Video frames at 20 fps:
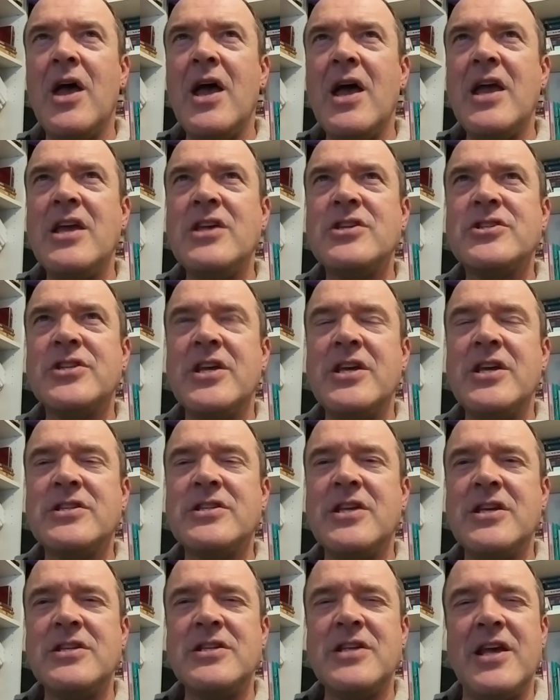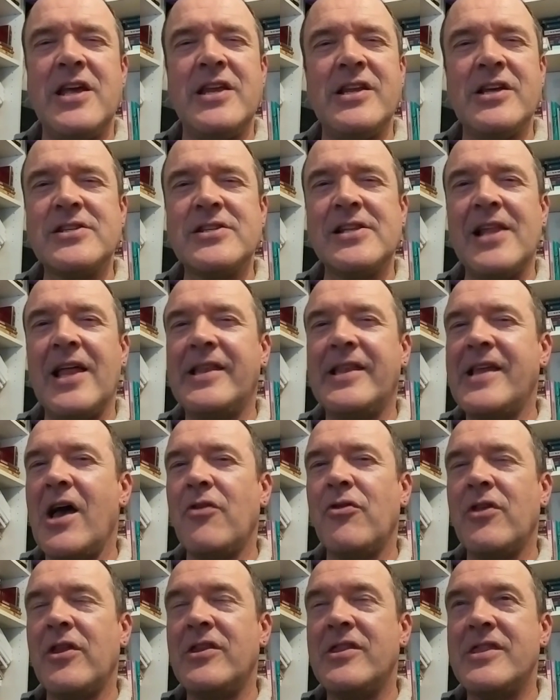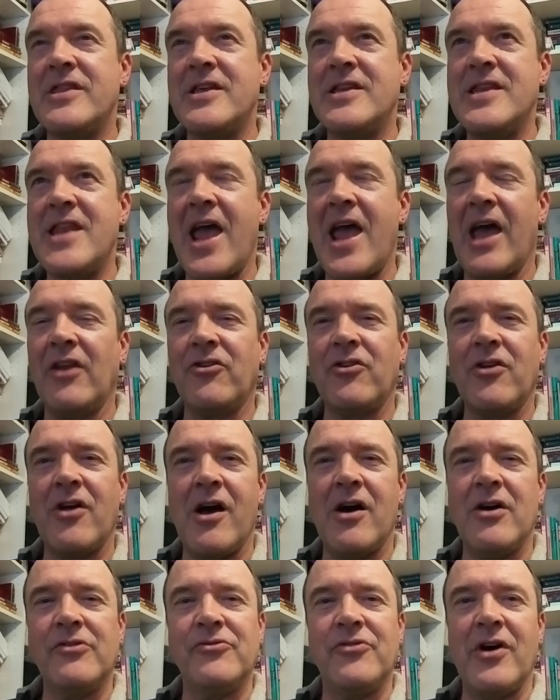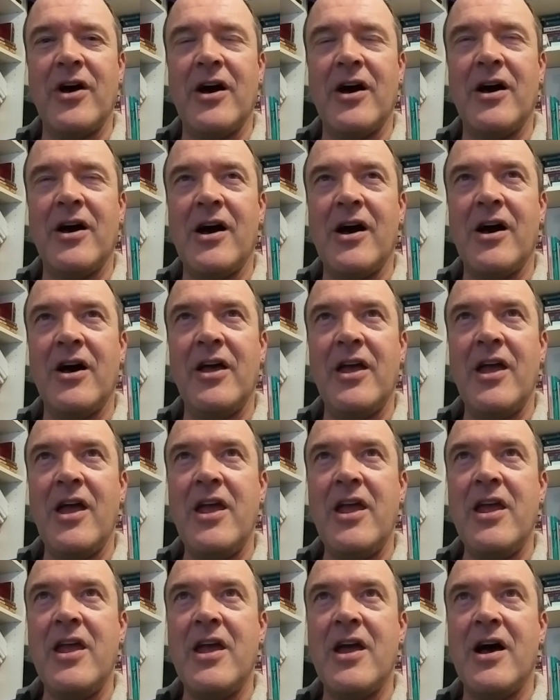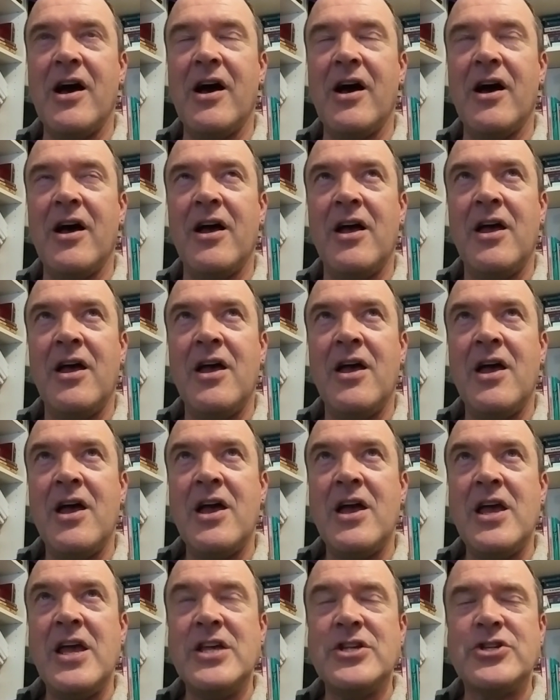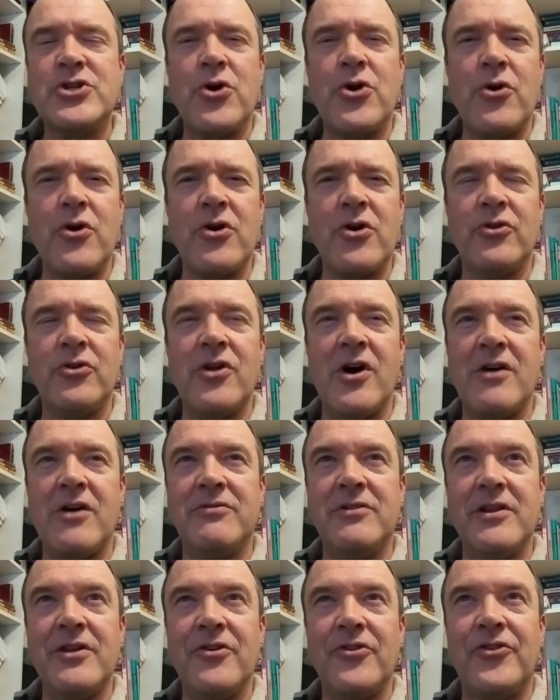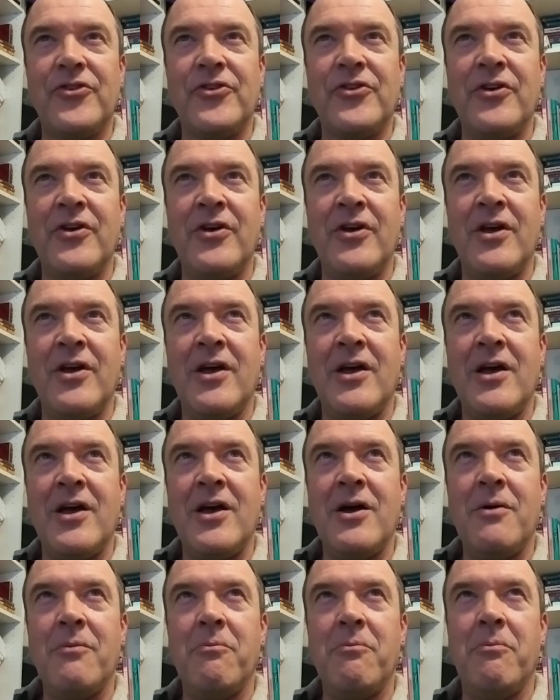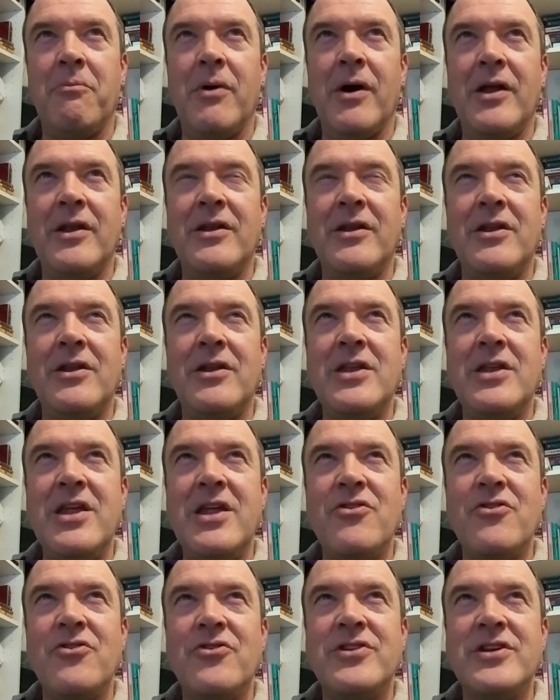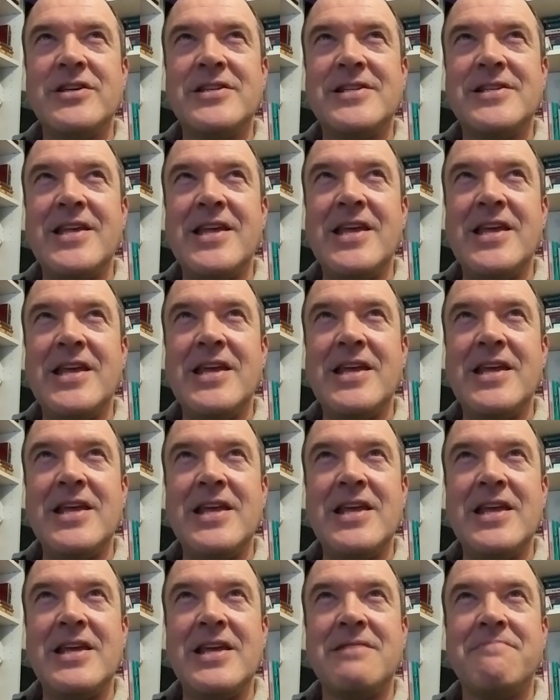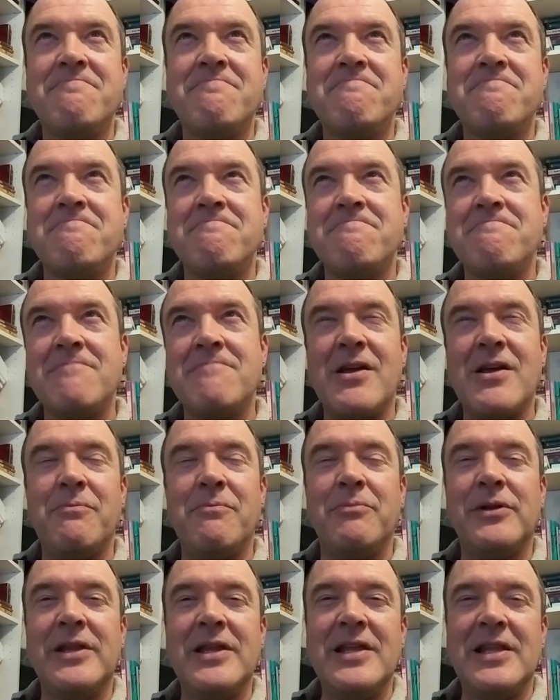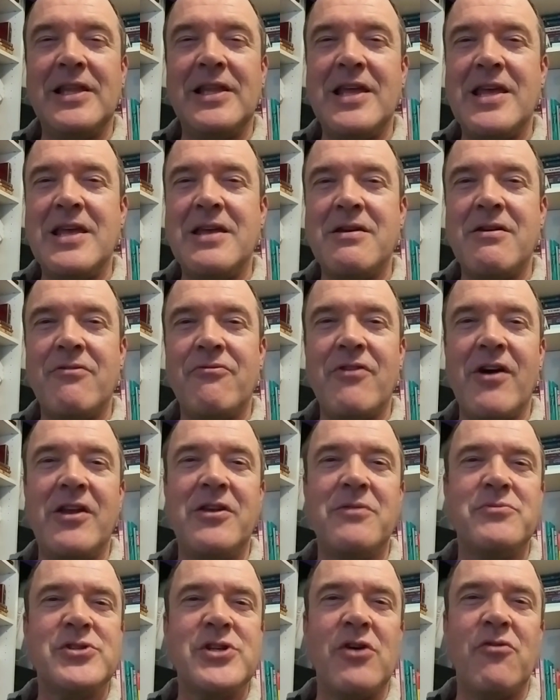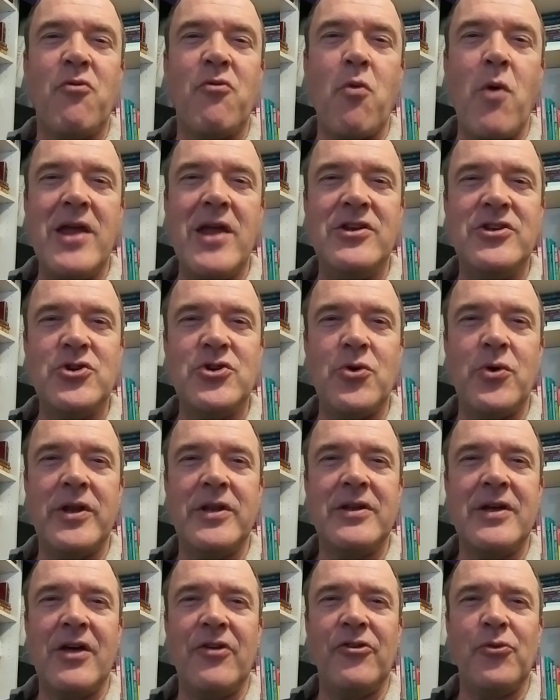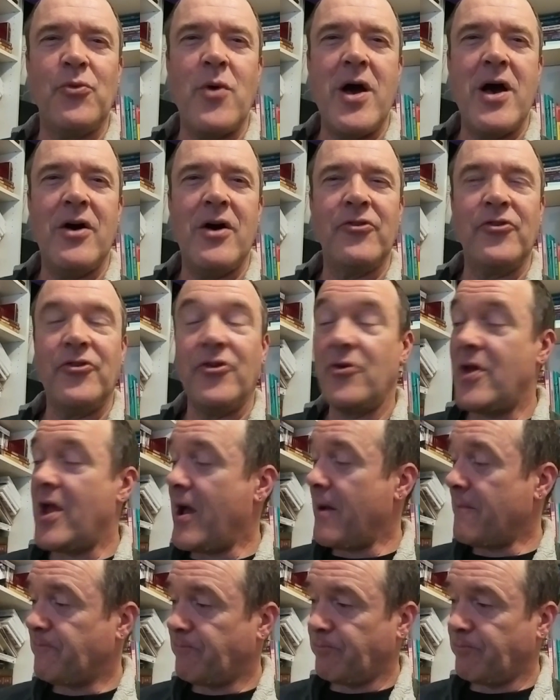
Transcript: he doesn't let down the net of a historical novelist, but neither does he completely find himself wed to it as well. So yeah,